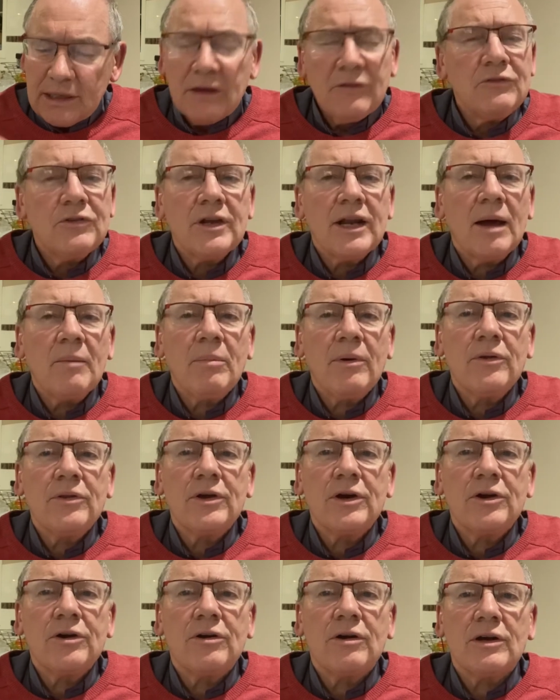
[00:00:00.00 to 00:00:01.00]
lifted up on
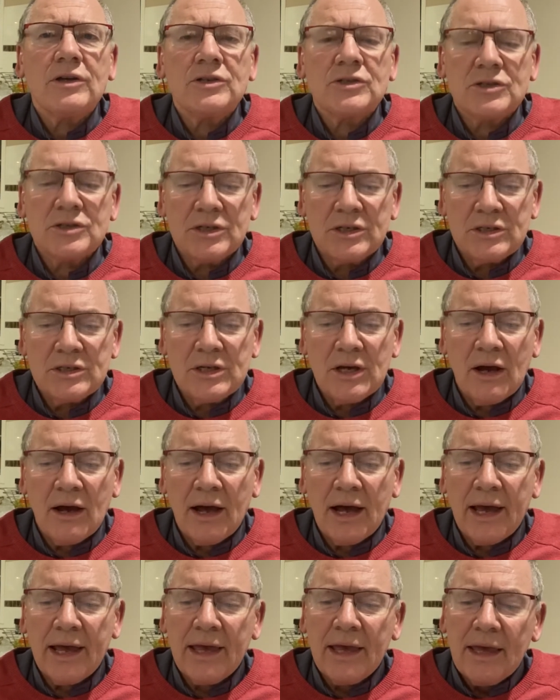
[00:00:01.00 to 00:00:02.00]
the cross to
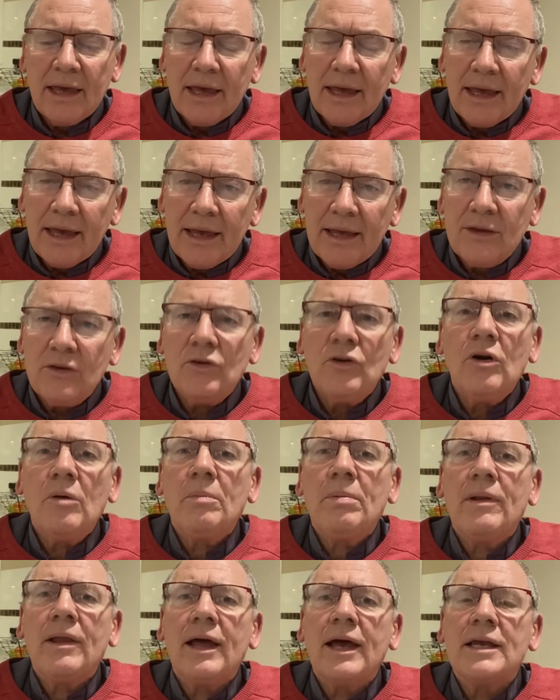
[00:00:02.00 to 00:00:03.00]
die in your
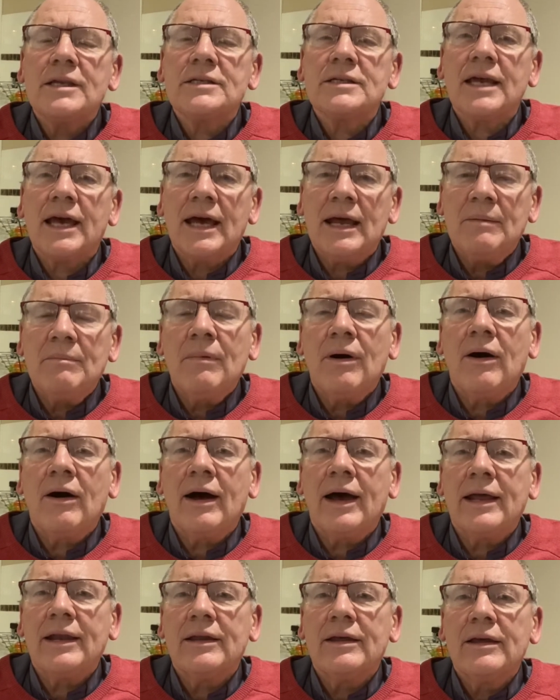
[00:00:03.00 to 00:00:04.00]
place and
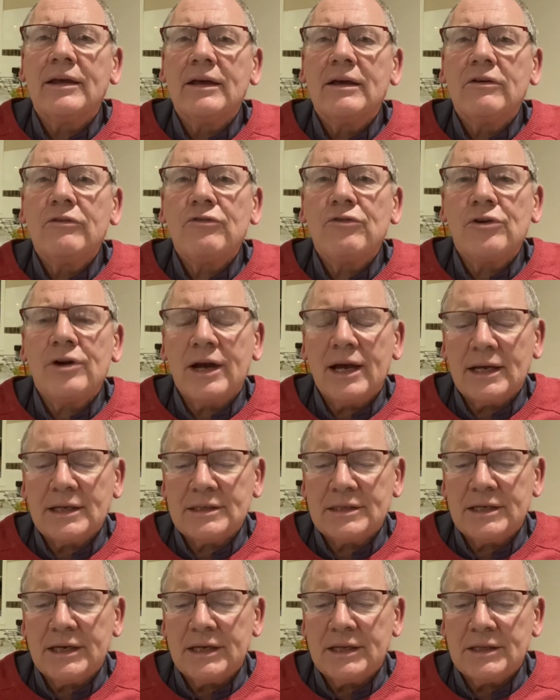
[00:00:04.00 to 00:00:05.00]
mine for our
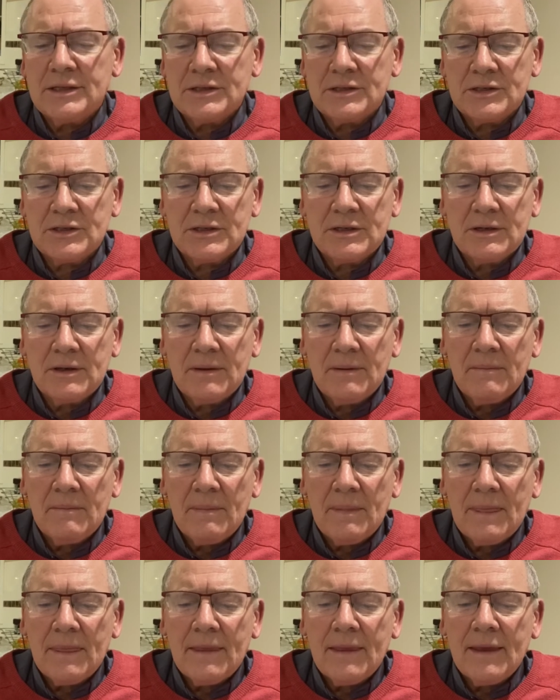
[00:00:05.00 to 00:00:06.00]
sins?
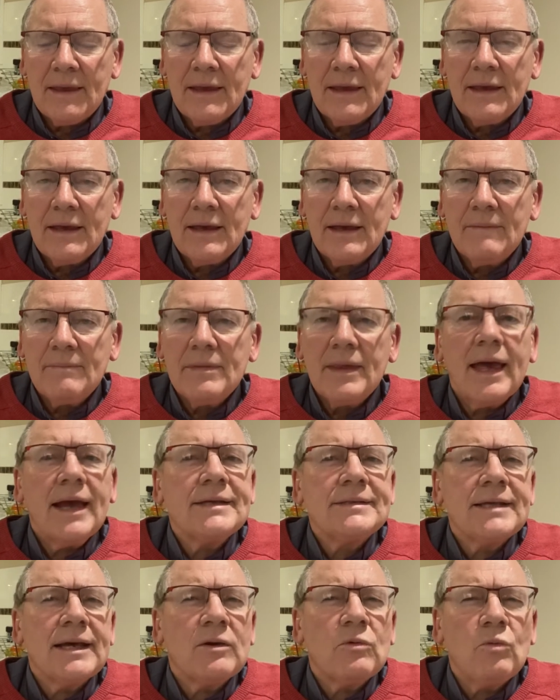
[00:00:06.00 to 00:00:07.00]

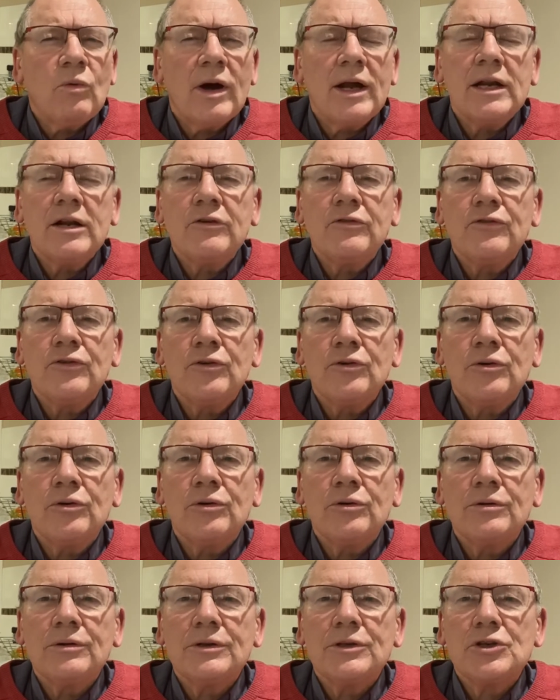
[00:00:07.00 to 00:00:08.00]
As that
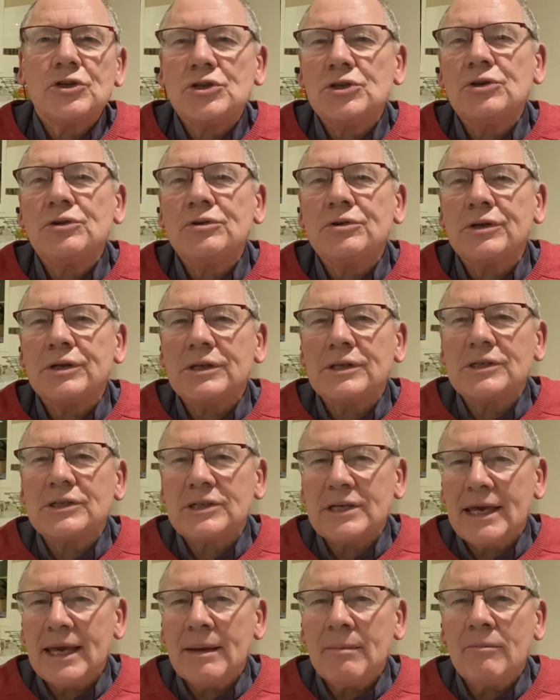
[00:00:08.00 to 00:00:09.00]
wonderful
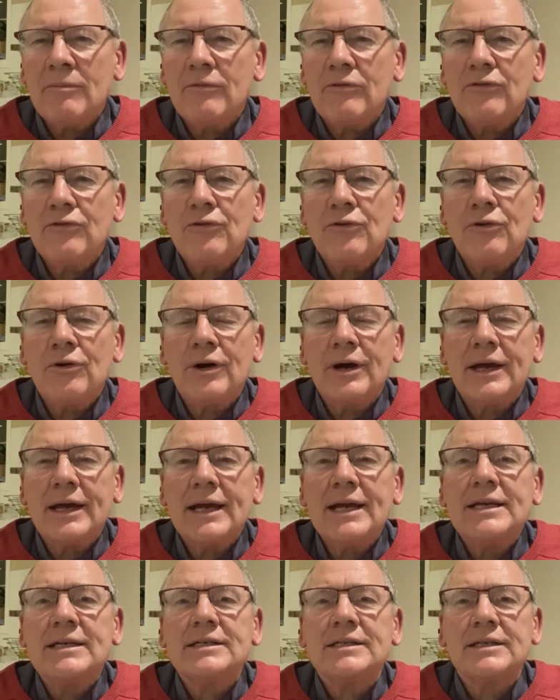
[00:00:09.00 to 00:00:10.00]
children's hymn for
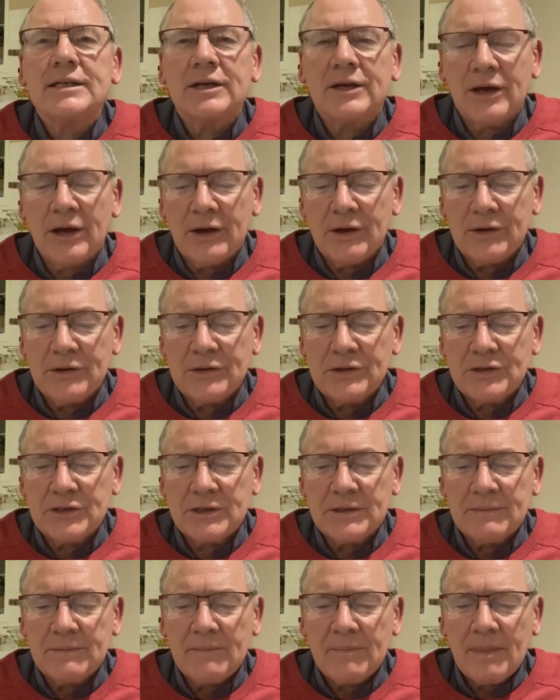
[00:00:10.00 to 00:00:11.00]
Easter
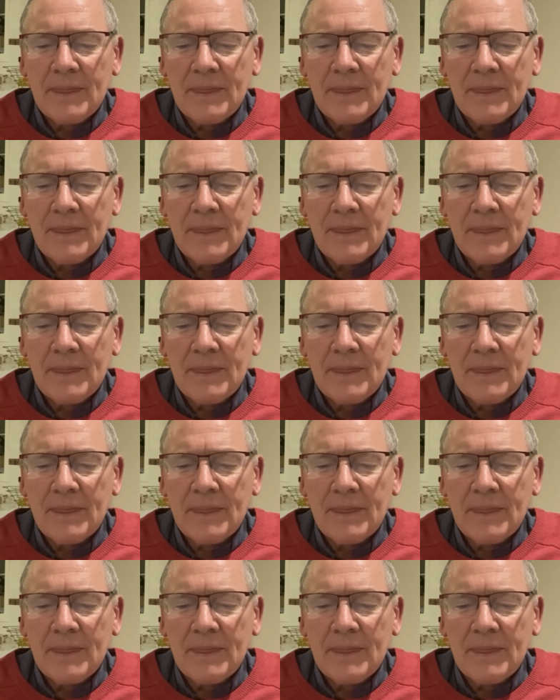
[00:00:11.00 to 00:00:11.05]
goes,